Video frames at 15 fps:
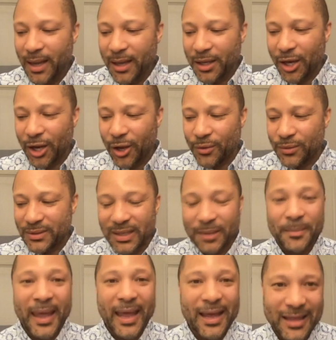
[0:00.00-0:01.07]
you know,
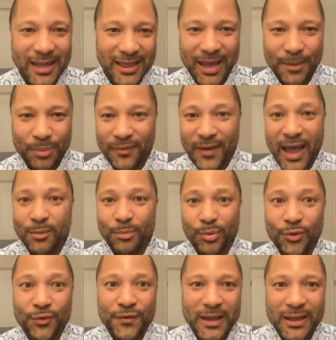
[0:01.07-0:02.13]
demand that they provide
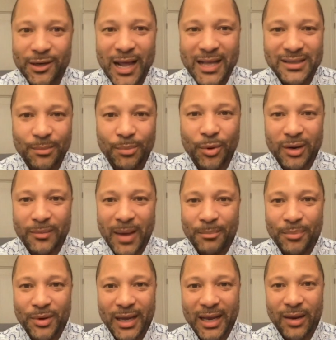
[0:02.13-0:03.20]
proof that they're not supporting my
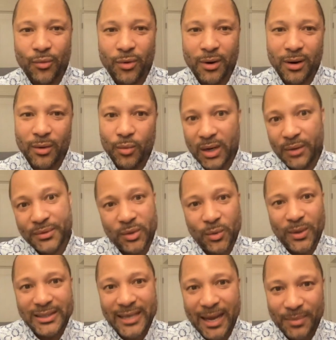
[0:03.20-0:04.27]
book anymore. Well, it was a
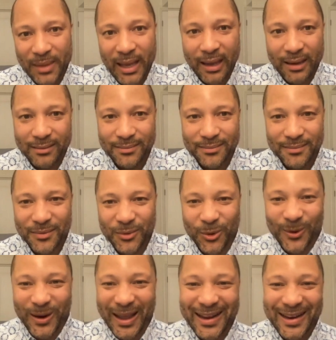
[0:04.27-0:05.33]
one-time thing,
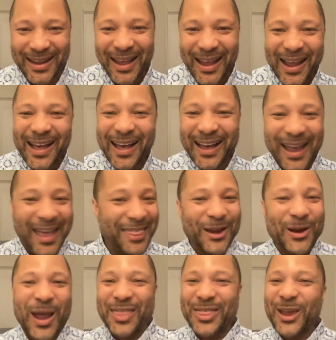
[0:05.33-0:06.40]
right? And
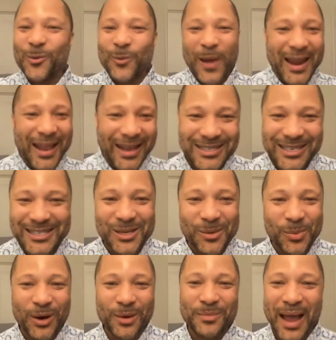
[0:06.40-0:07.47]
they're ready to
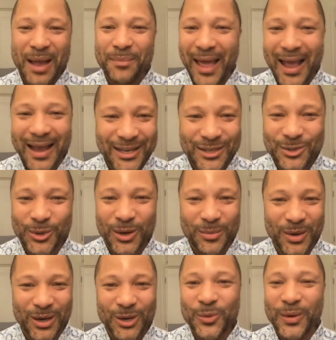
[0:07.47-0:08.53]
support my Black History
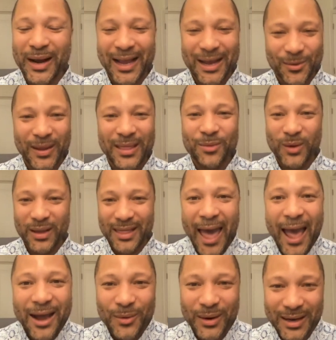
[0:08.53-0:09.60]
book when
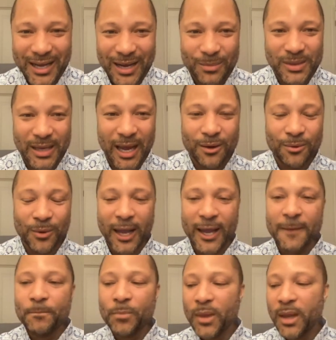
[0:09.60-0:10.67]
that one comes out, right?